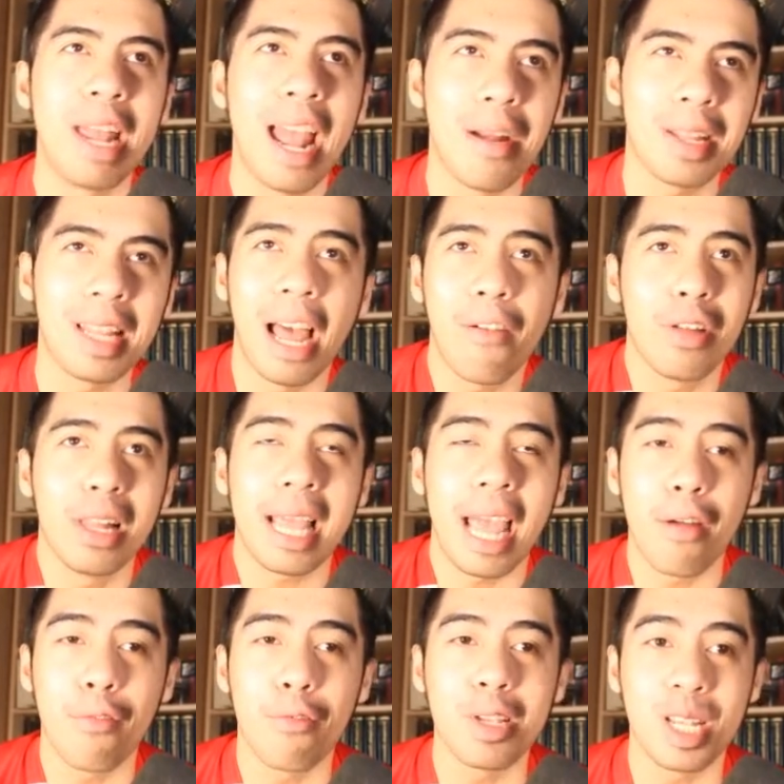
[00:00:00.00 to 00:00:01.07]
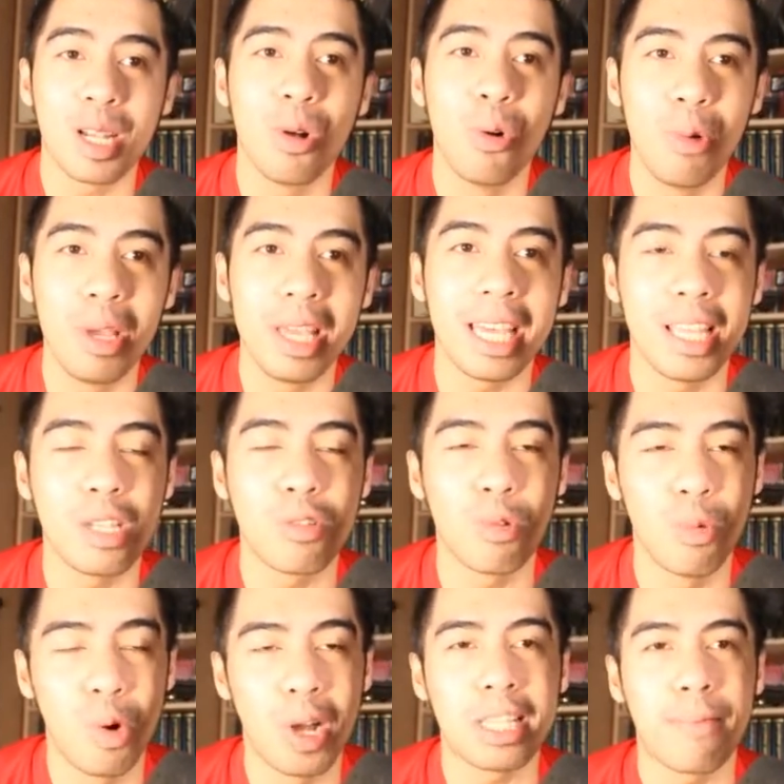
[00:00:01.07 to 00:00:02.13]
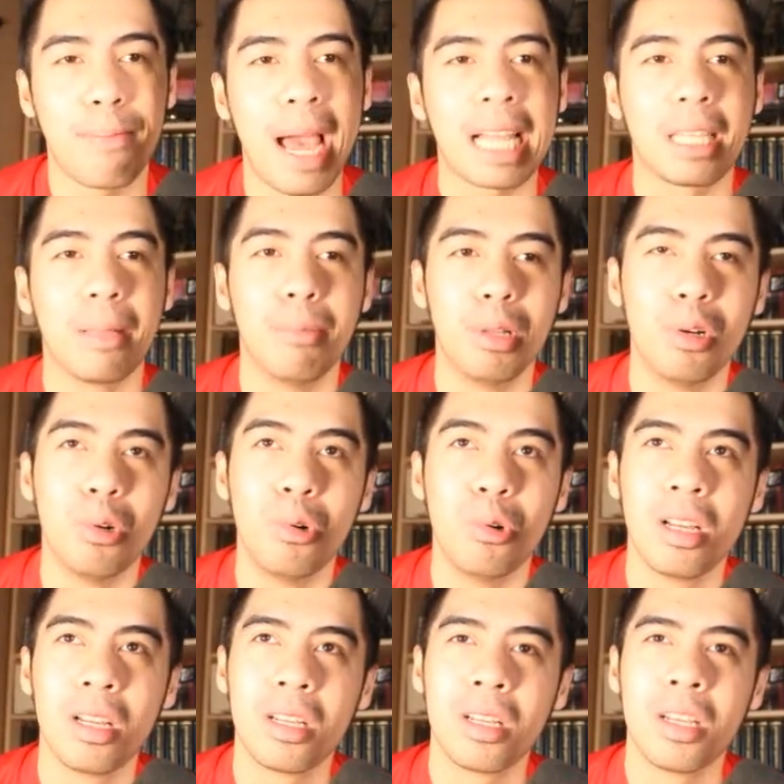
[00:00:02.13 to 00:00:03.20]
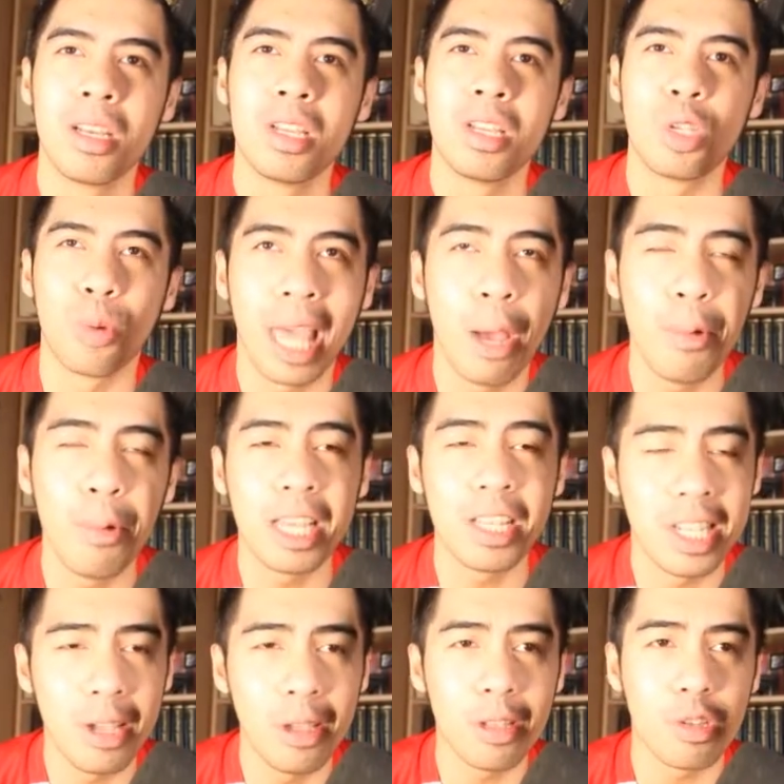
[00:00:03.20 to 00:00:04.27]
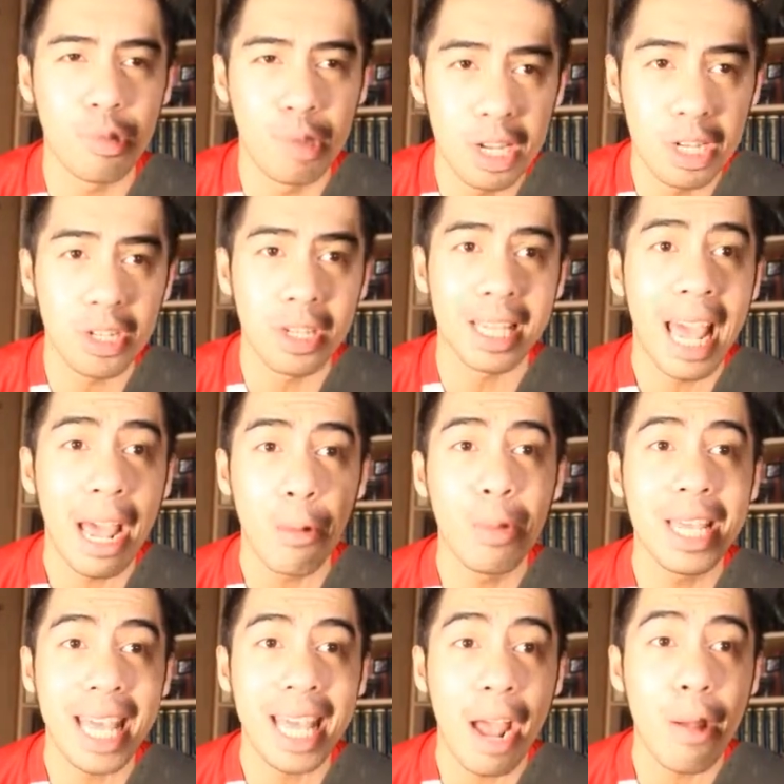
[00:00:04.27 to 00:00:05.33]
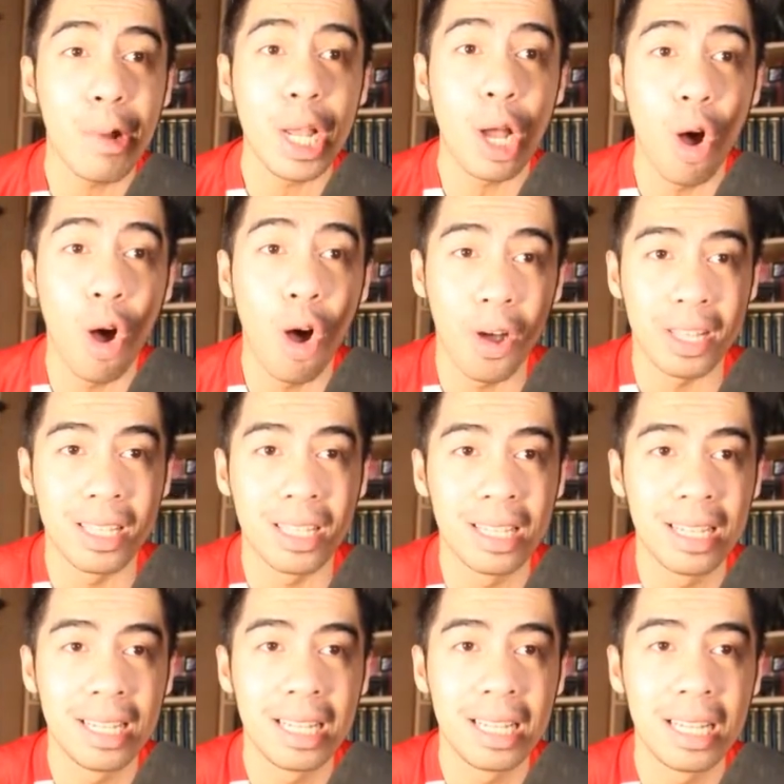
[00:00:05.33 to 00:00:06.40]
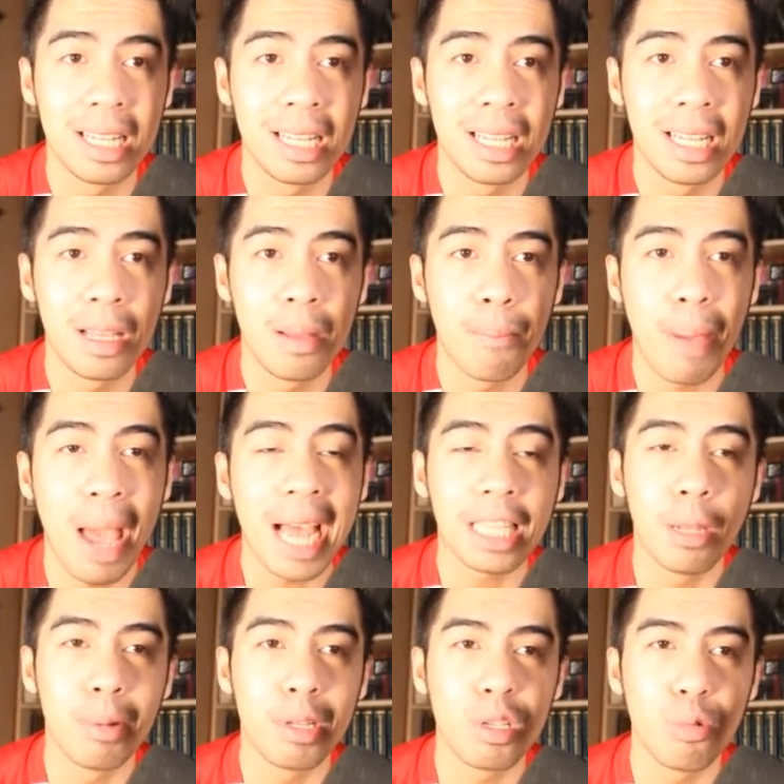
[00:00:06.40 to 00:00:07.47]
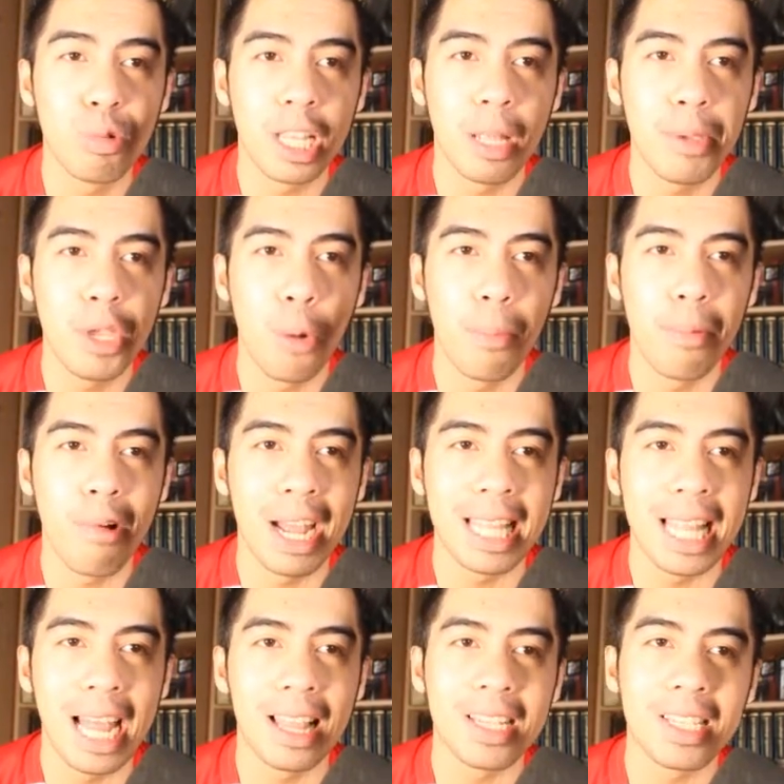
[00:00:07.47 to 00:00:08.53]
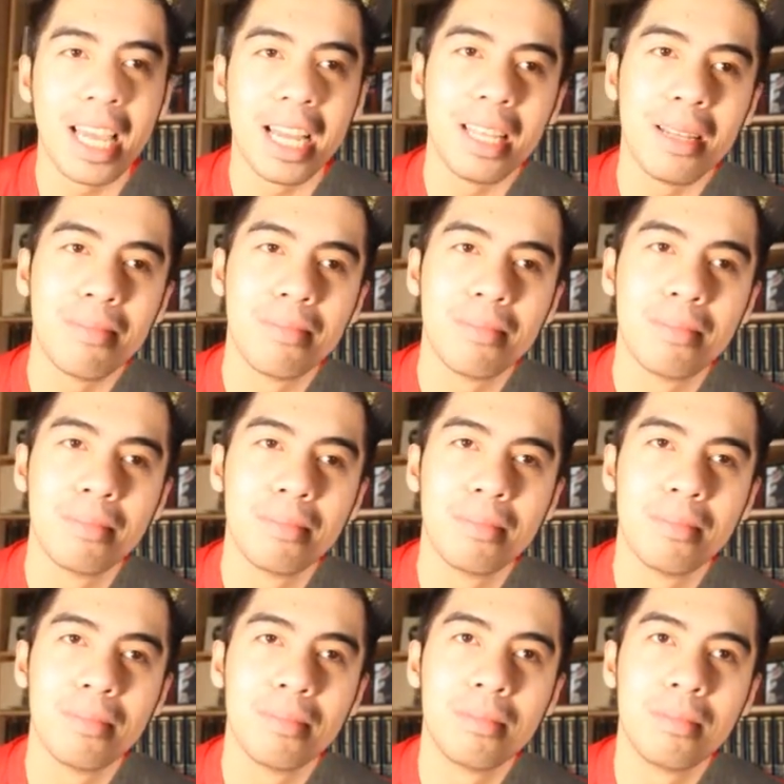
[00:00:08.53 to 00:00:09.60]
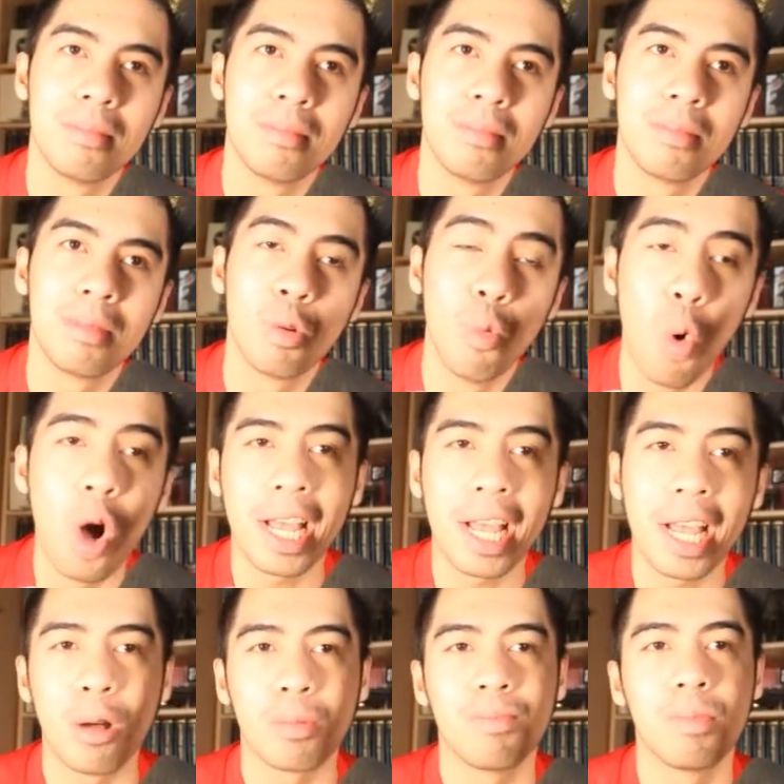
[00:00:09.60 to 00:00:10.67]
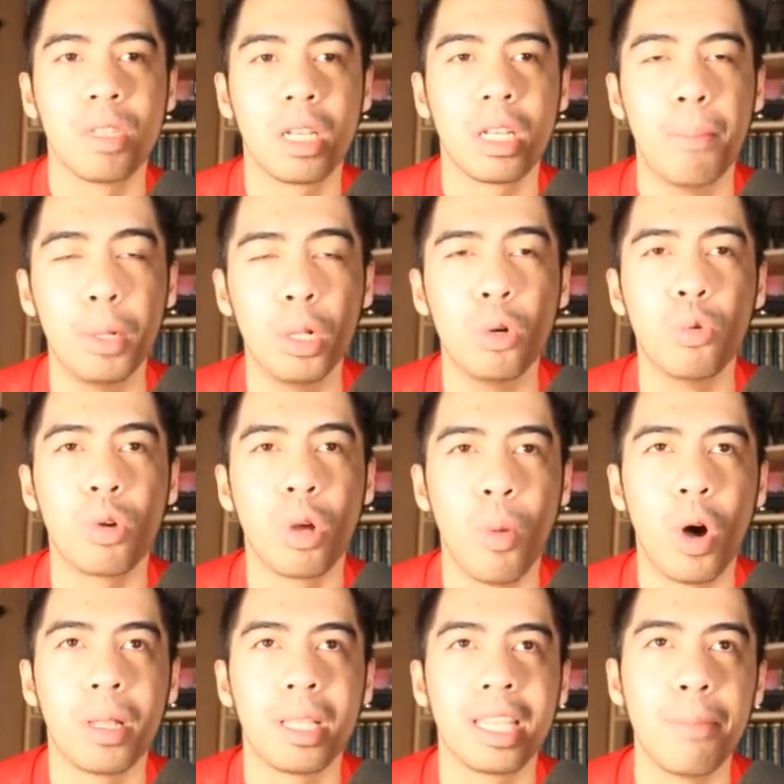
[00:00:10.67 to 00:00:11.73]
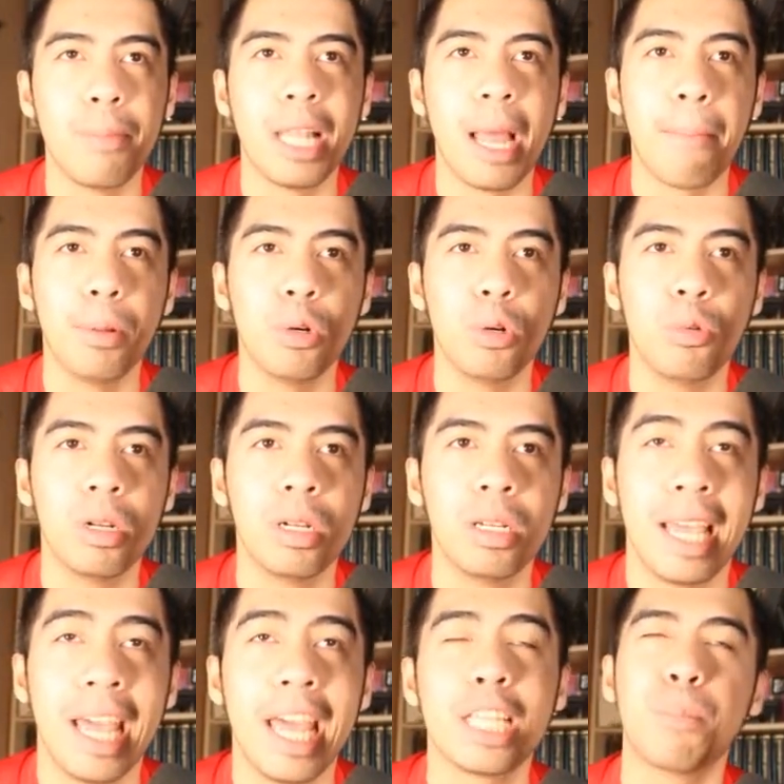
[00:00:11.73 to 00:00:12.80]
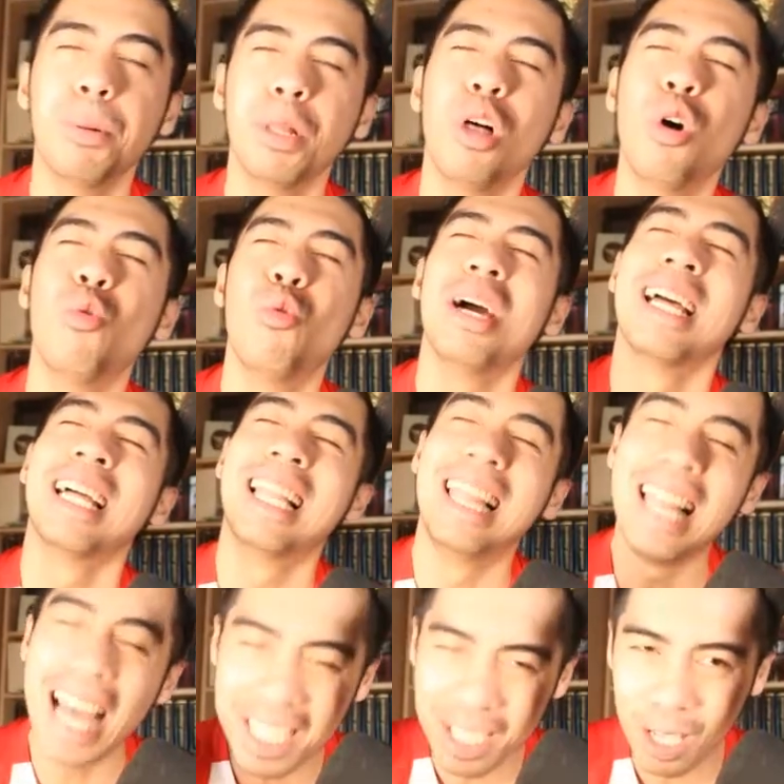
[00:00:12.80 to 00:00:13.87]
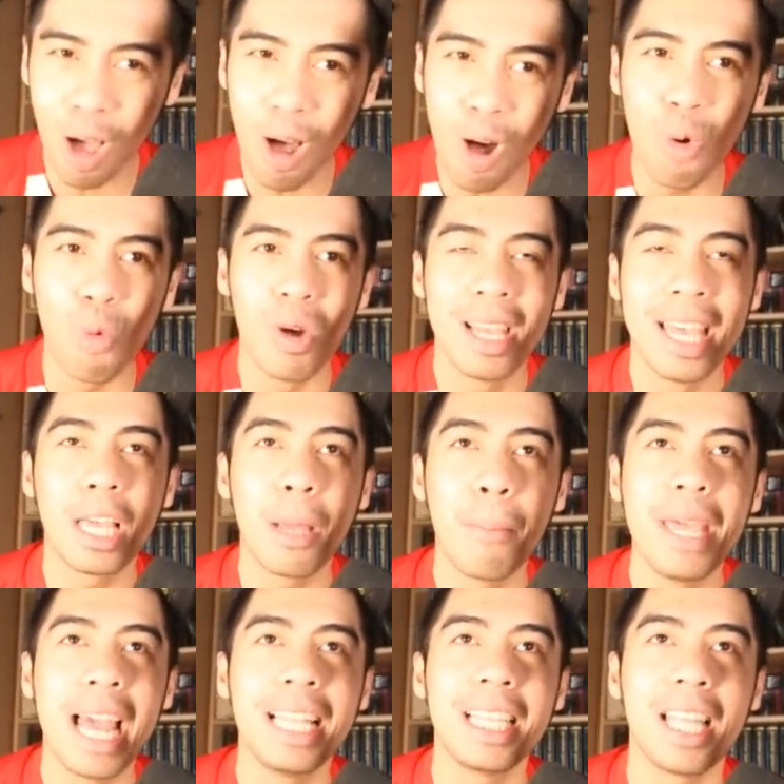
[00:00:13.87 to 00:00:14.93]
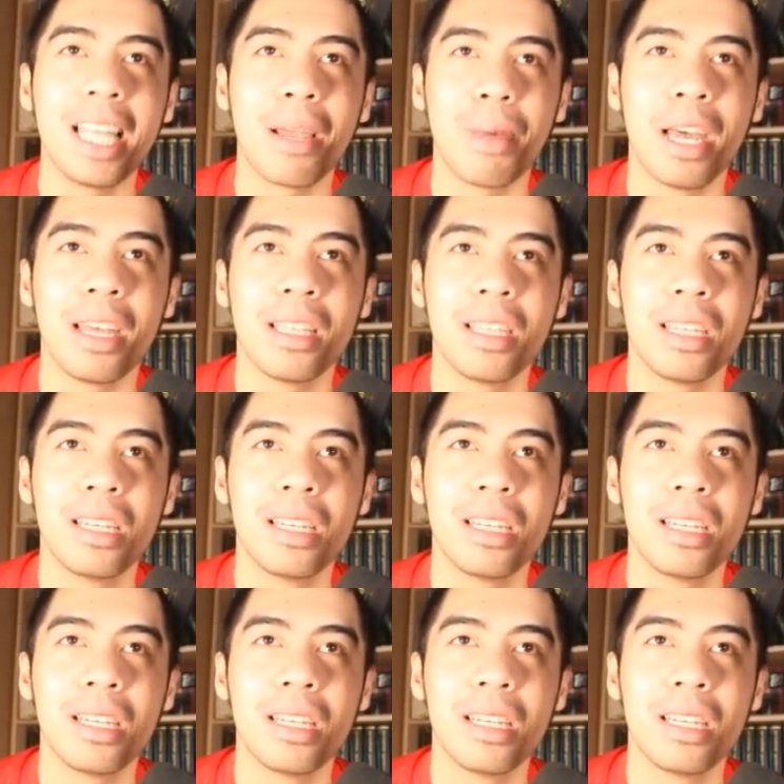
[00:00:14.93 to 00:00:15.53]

Every, I feel like every single week in these rewards, I pack the blue. So can we continue the tradition? Can we carry on? Pack number two is going to be open right now. Let's get it. Walk out. Blue. Come on. Give me that blue. It's blue. Let's go. It could be anything, man.